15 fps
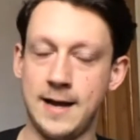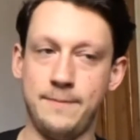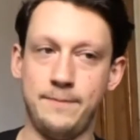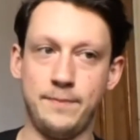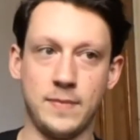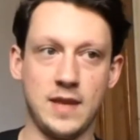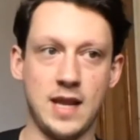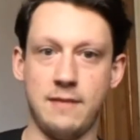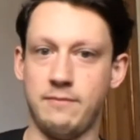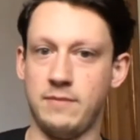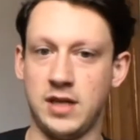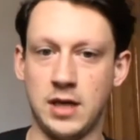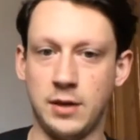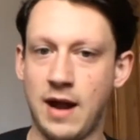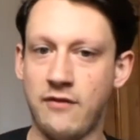um,
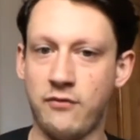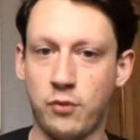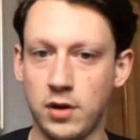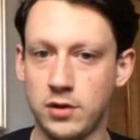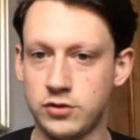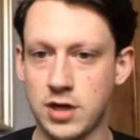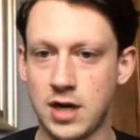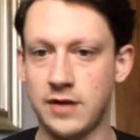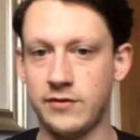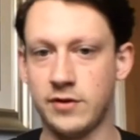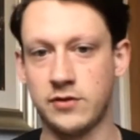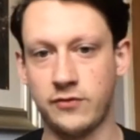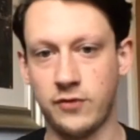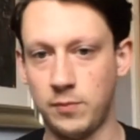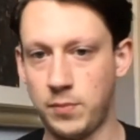F1 drivers,
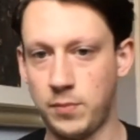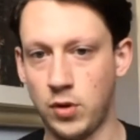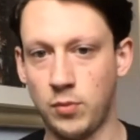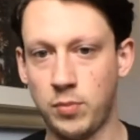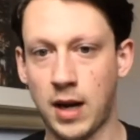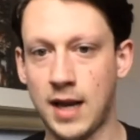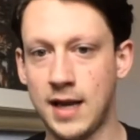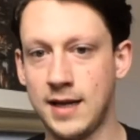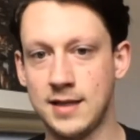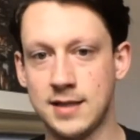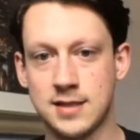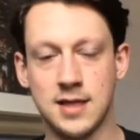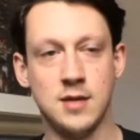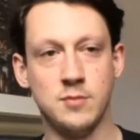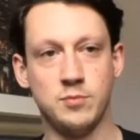football players,
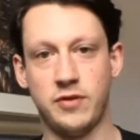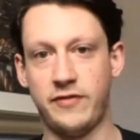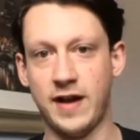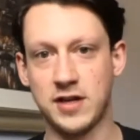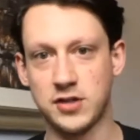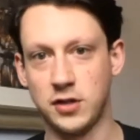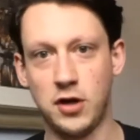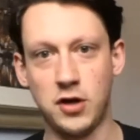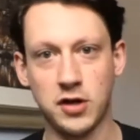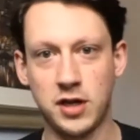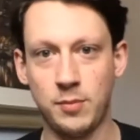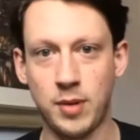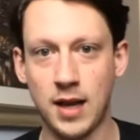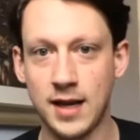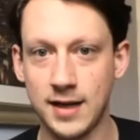professional hockey
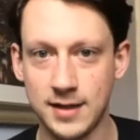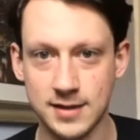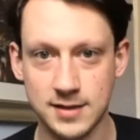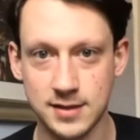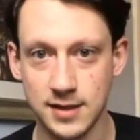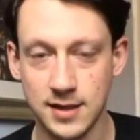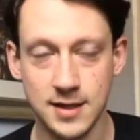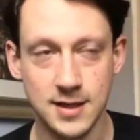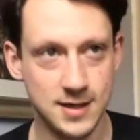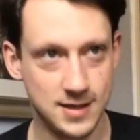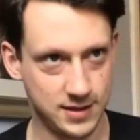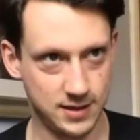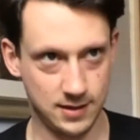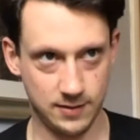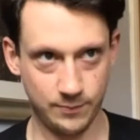players,
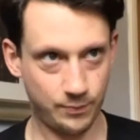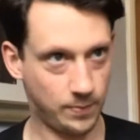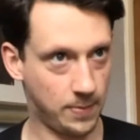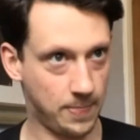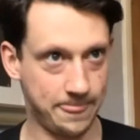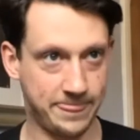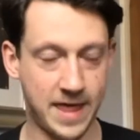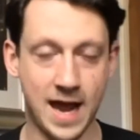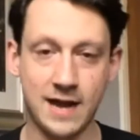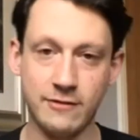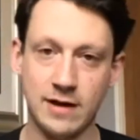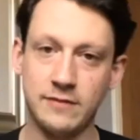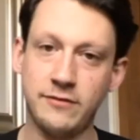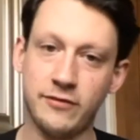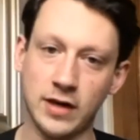they're
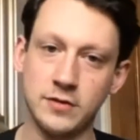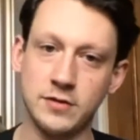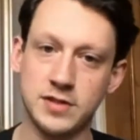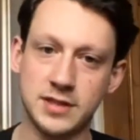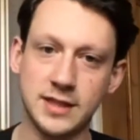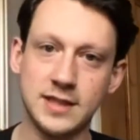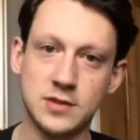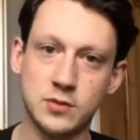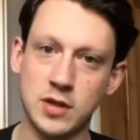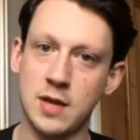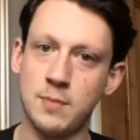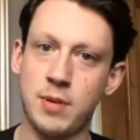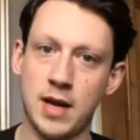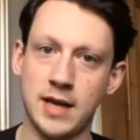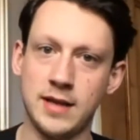in flow states when they're
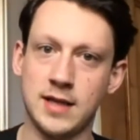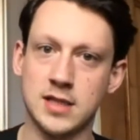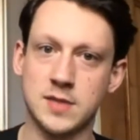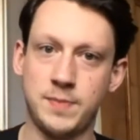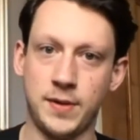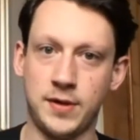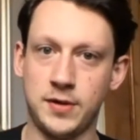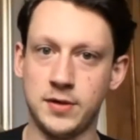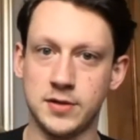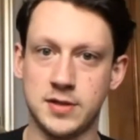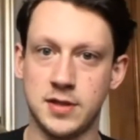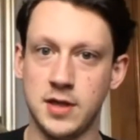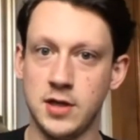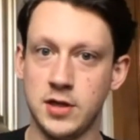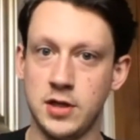playing that sport.
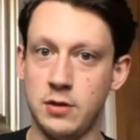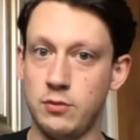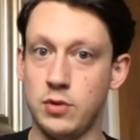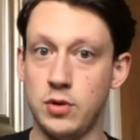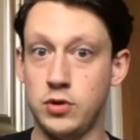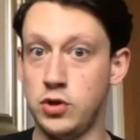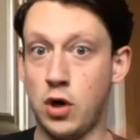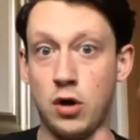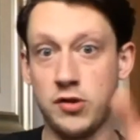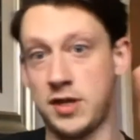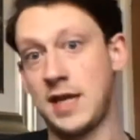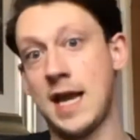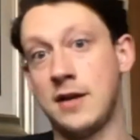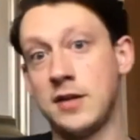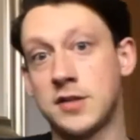Nothing
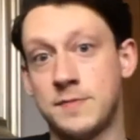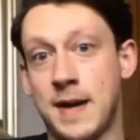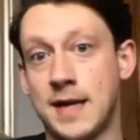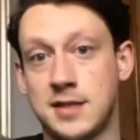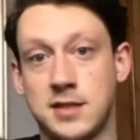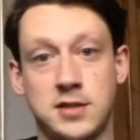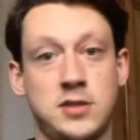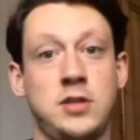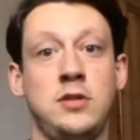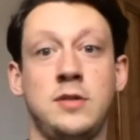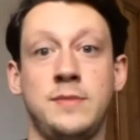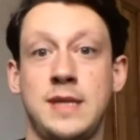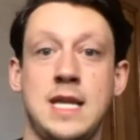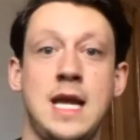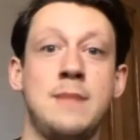else matters to them
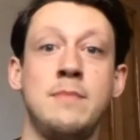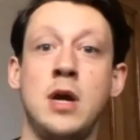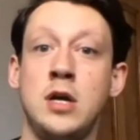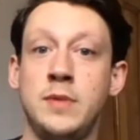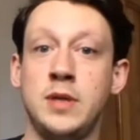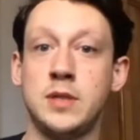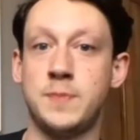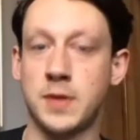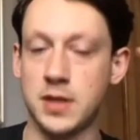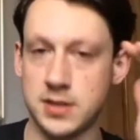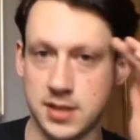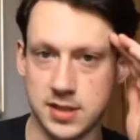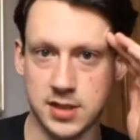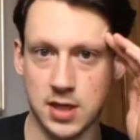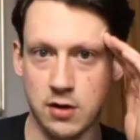in that moment because they're
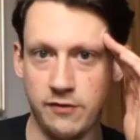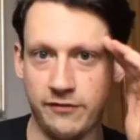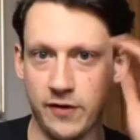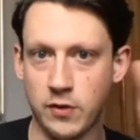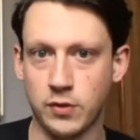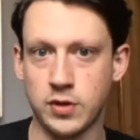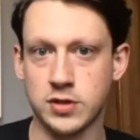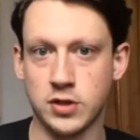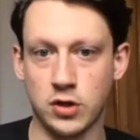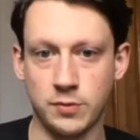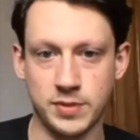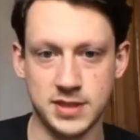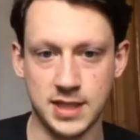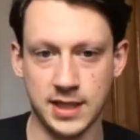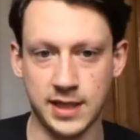so focused on a
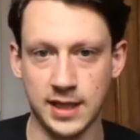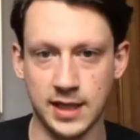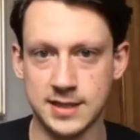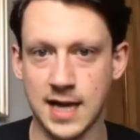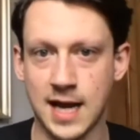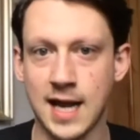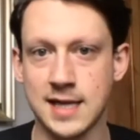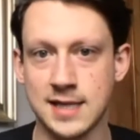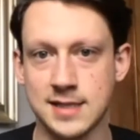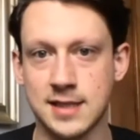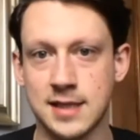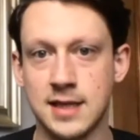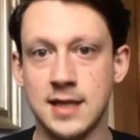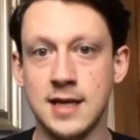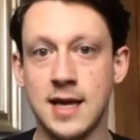particular task,
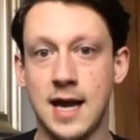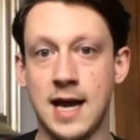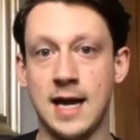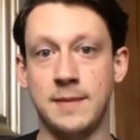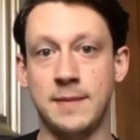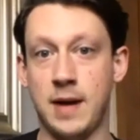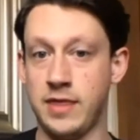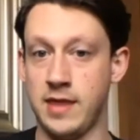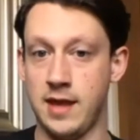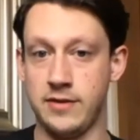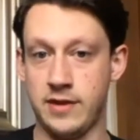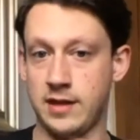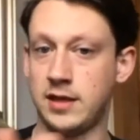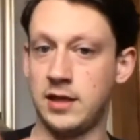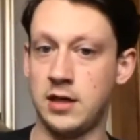and that
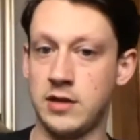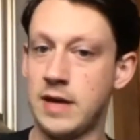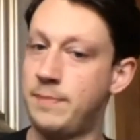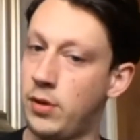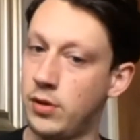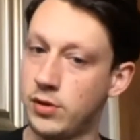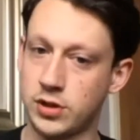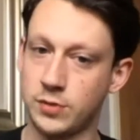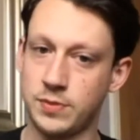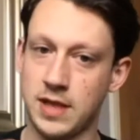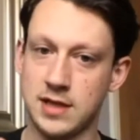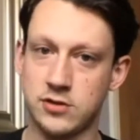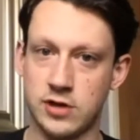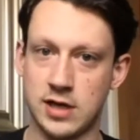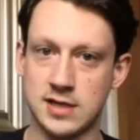they're pushed up that
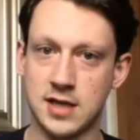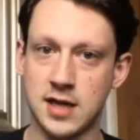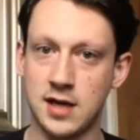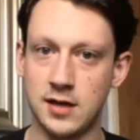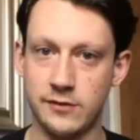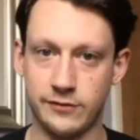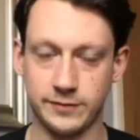stress curve.